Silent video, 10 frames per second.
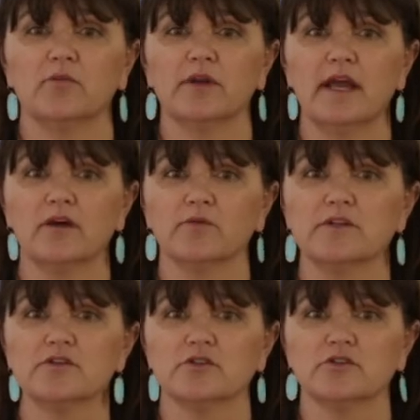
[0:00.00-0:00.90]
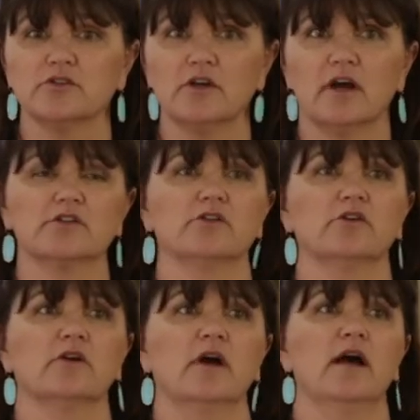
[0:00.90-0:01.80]
renowned researcher
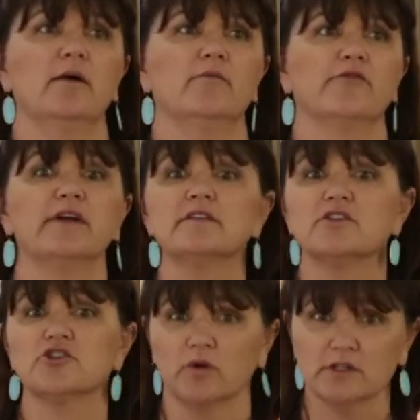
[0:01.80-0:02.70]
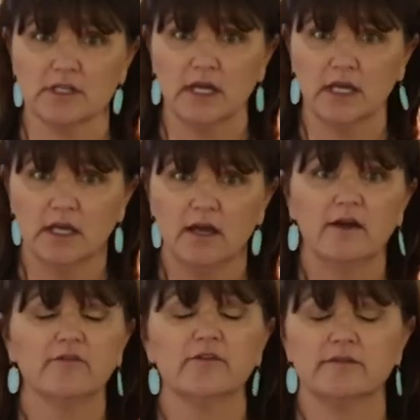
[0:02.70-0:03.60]
Doctor Um, Francis Schwarze
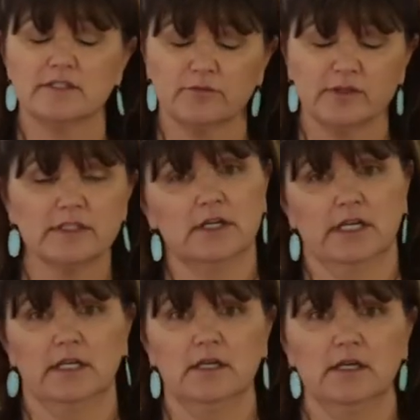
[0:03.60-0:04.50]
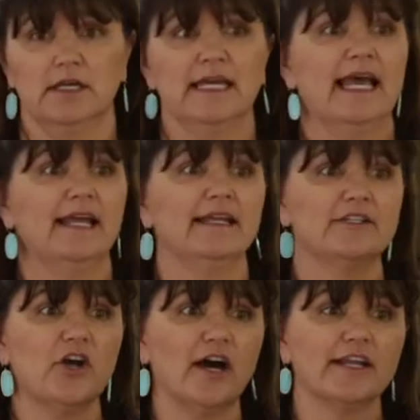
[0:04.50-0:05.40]
from Switzerland, and he
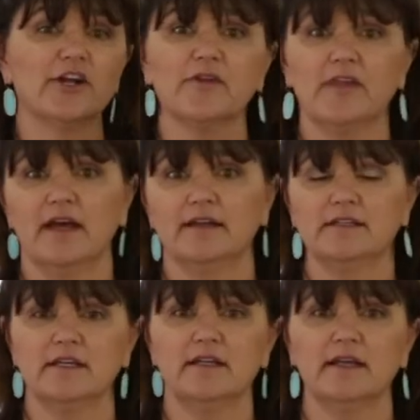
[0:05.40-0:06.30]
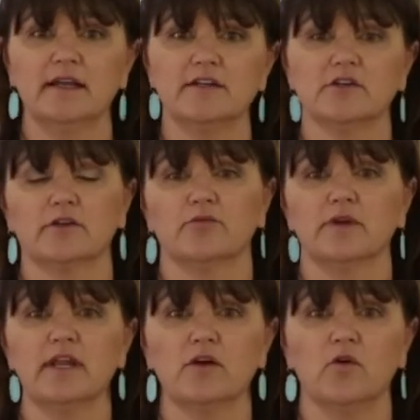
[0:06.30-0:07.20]
taught here at the Huntington, and I took a
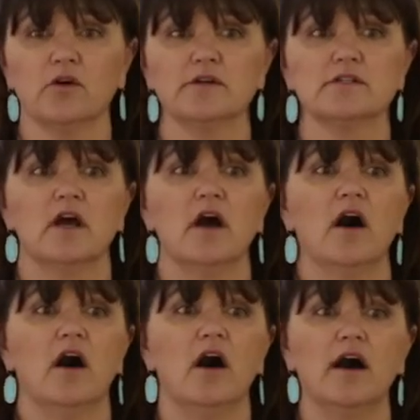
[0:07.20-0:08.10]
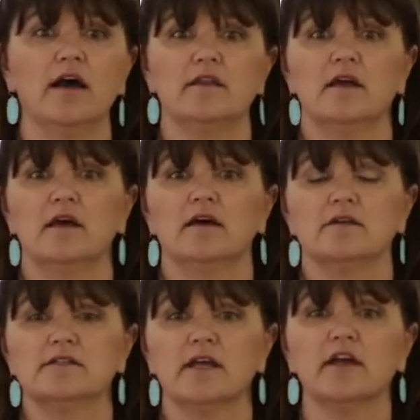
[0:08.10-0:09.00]
three-day course on
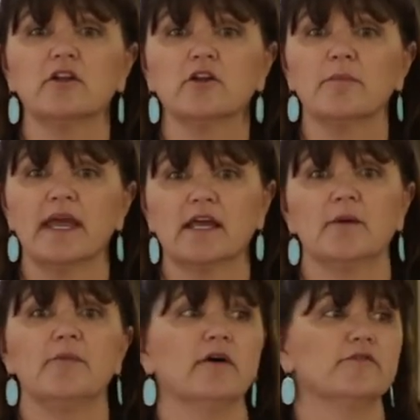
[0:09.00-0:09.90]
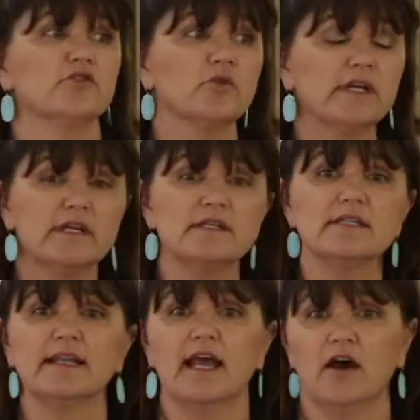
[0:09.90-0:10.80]
cellular makeup of trees
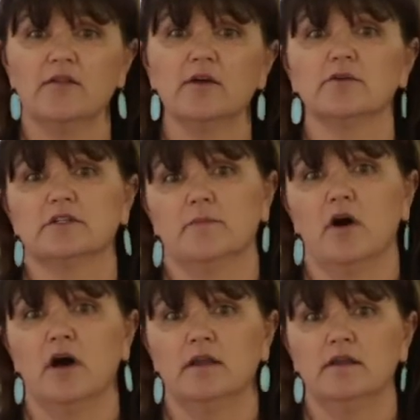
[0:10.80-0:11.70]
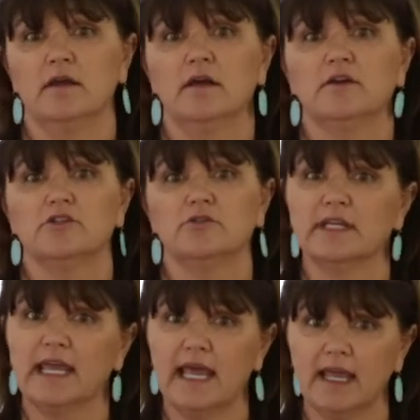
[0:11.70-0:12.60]
and how they respond to
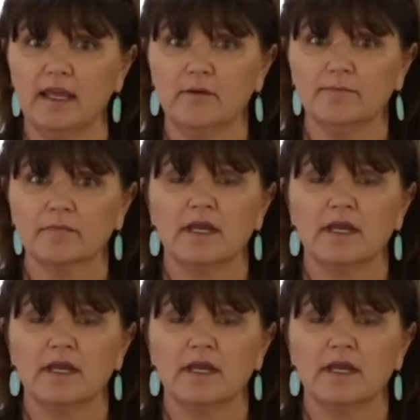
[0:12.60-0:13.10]
decay.